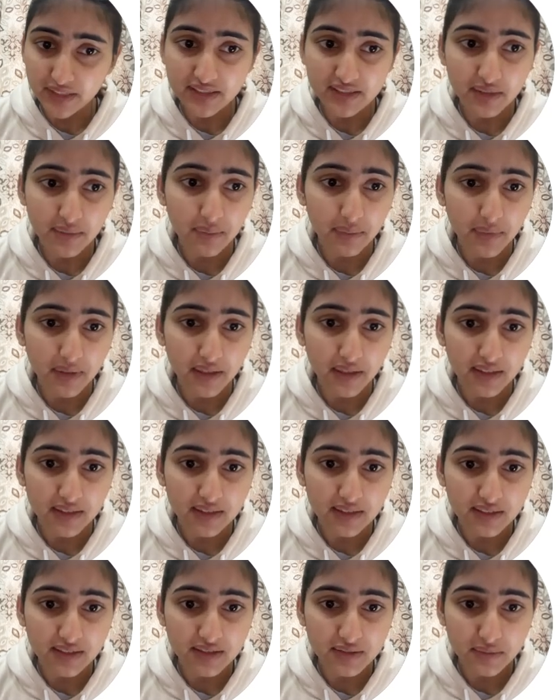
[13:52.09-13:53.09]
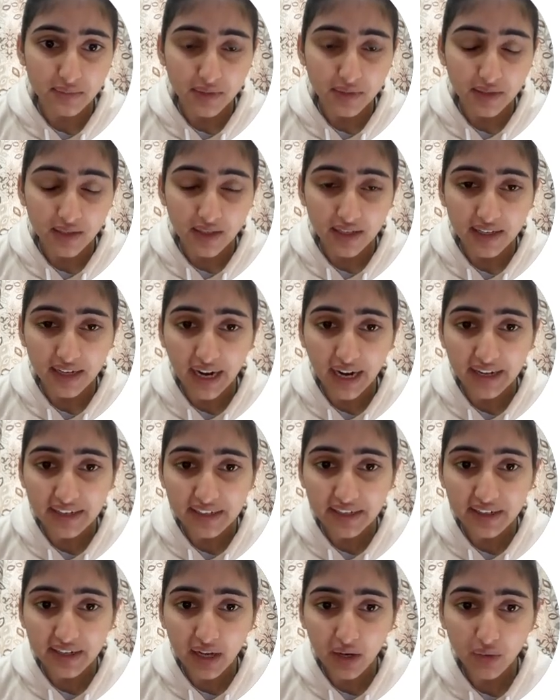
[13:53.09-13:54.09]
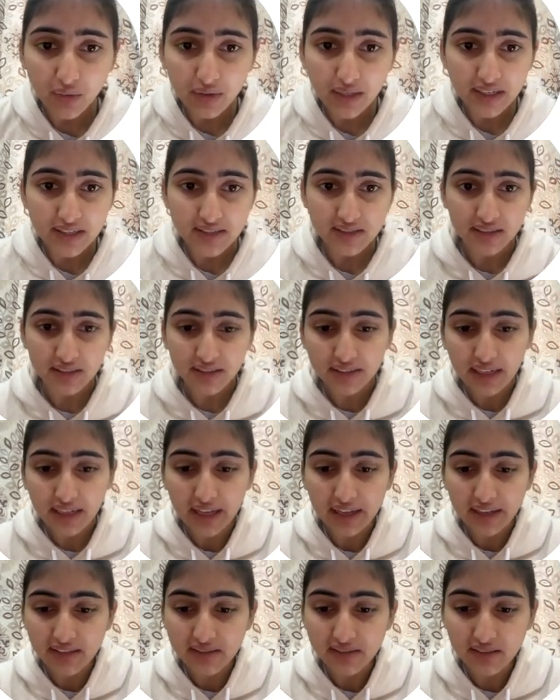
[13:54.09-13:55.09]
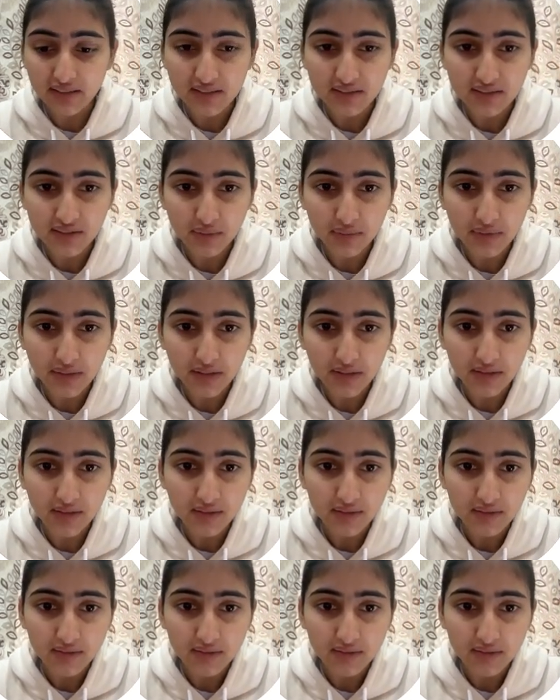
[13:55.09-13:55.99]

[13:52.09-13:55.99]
It's simple, just write it down. Let's say the tag is customer,